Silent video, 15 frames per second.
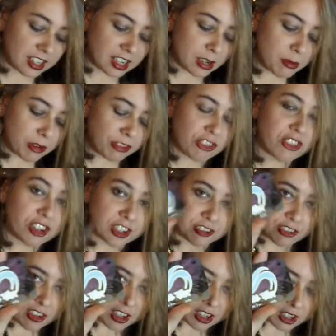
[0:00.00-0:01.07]
got my free
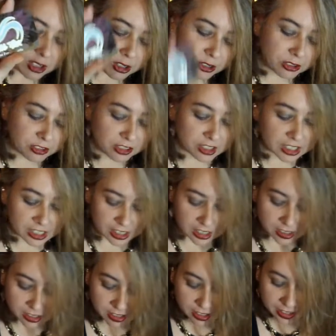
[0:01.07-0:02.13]
flow,
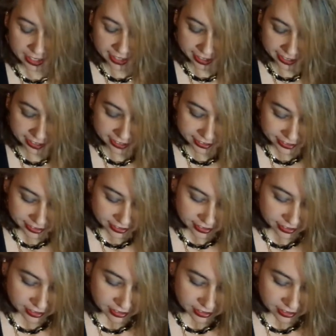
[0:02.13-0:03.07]
and